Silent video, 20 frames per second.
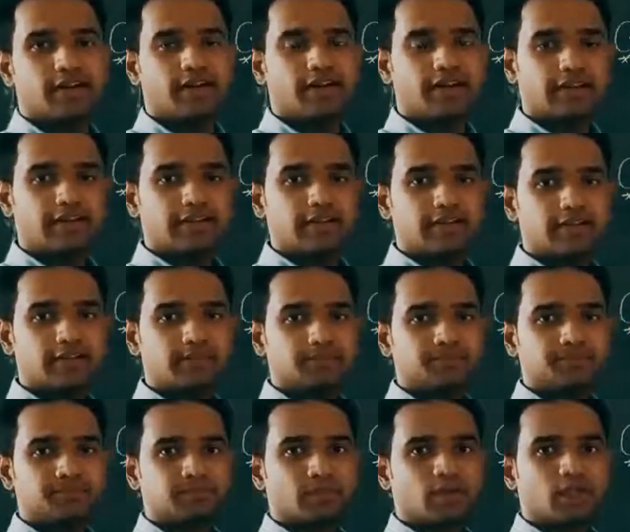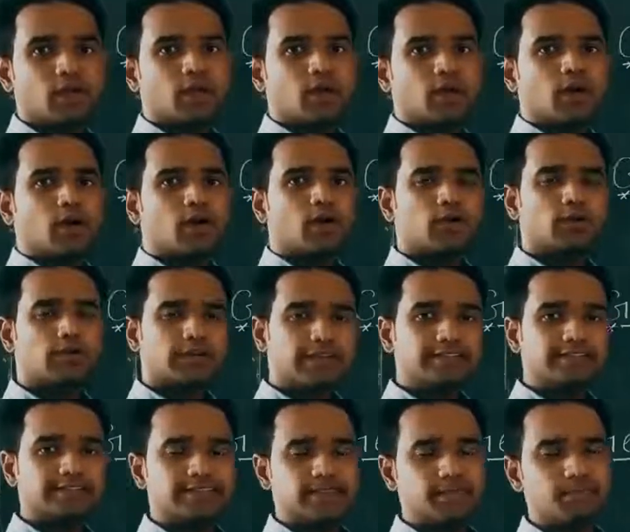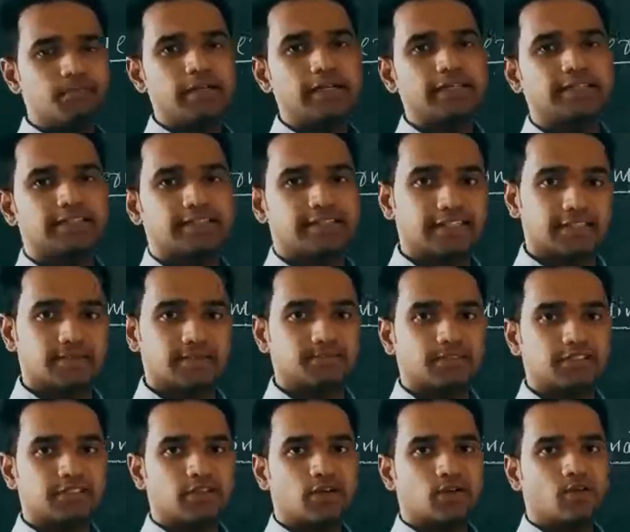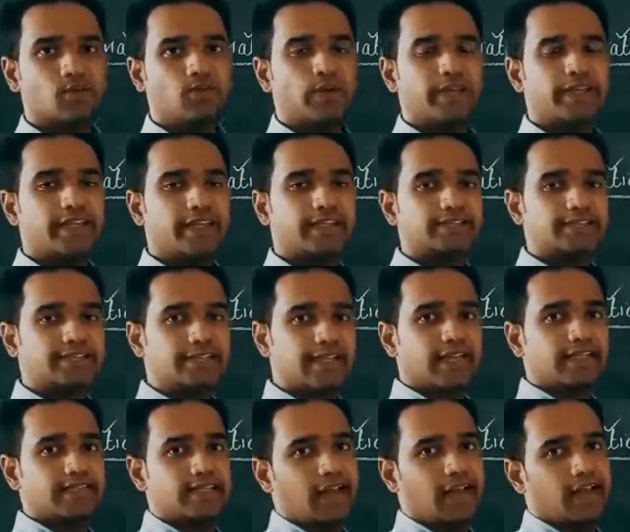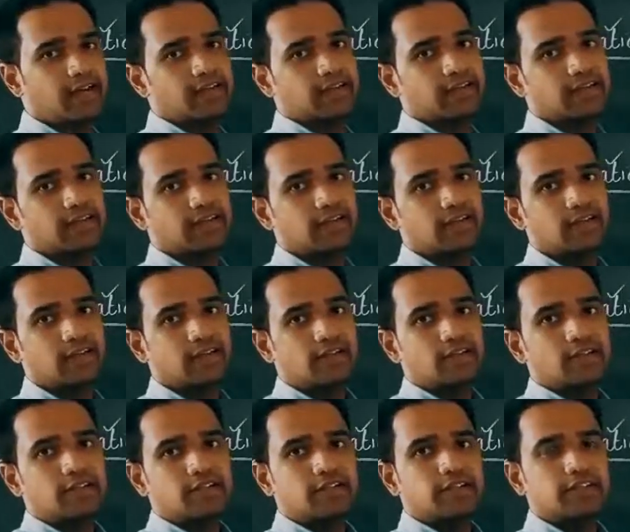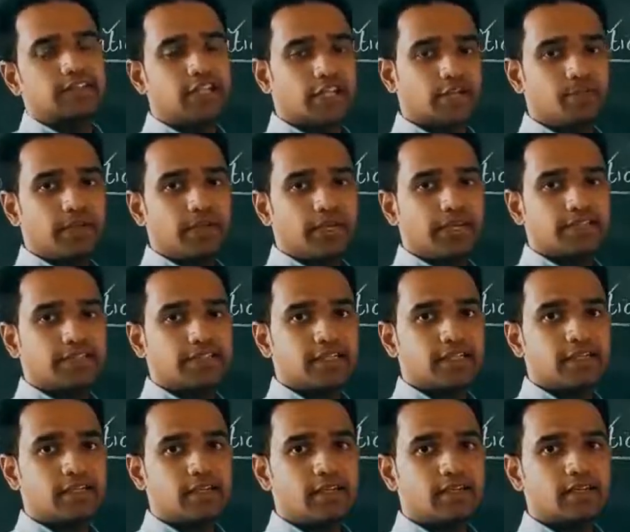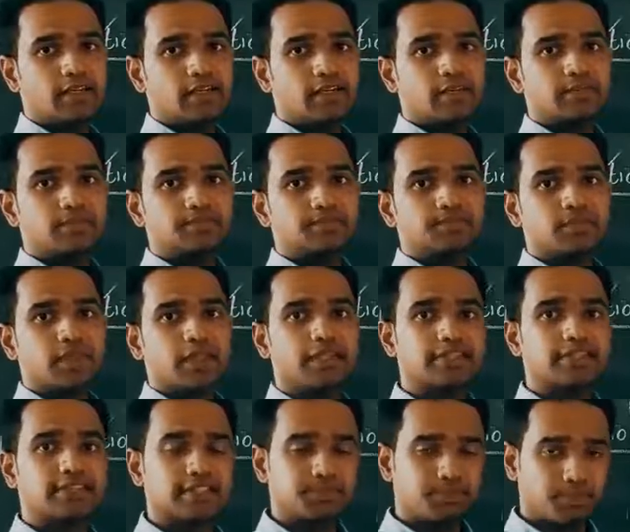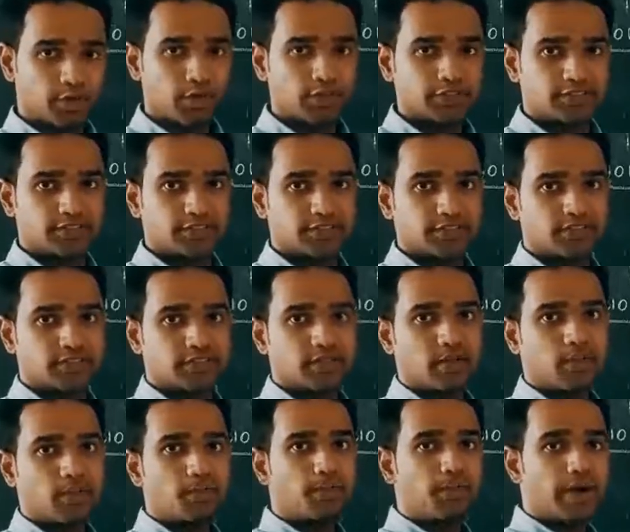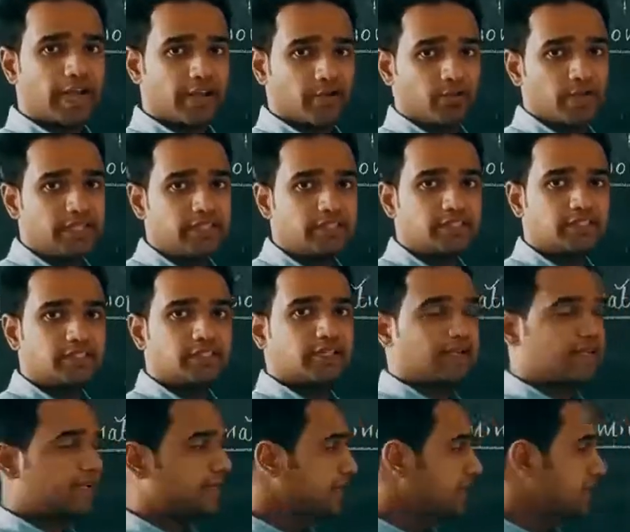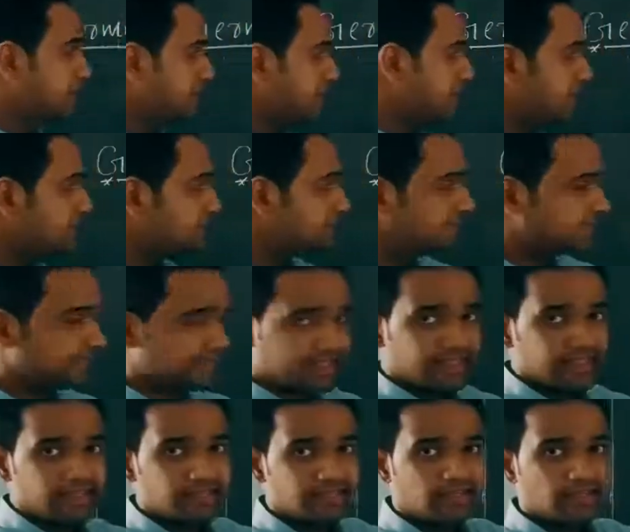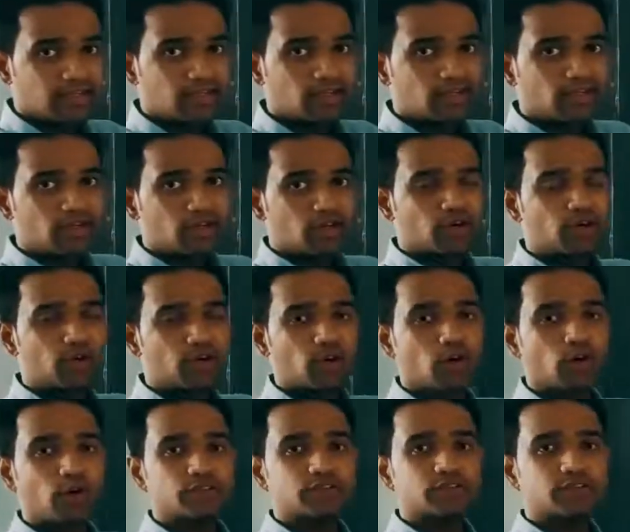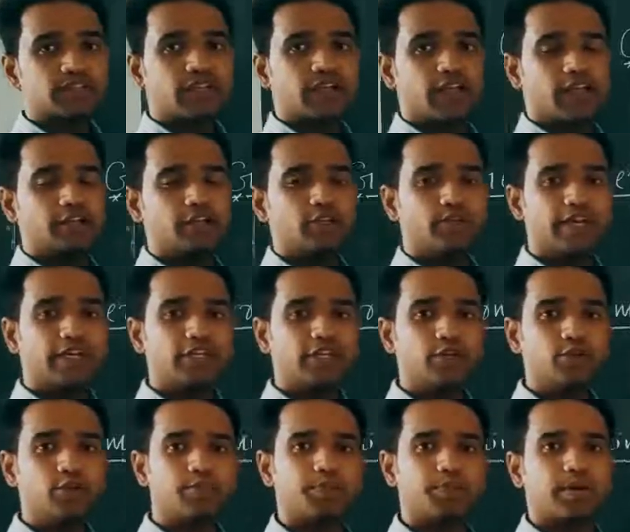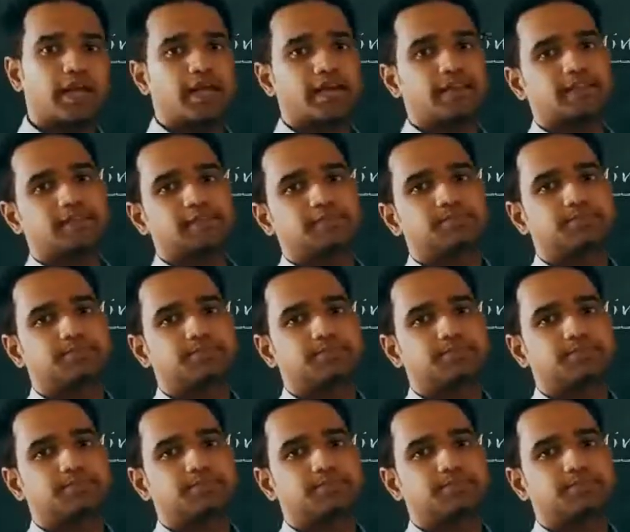Clear? Or in simple terms, we can say that germination is the process by which a seed grows into a new plant.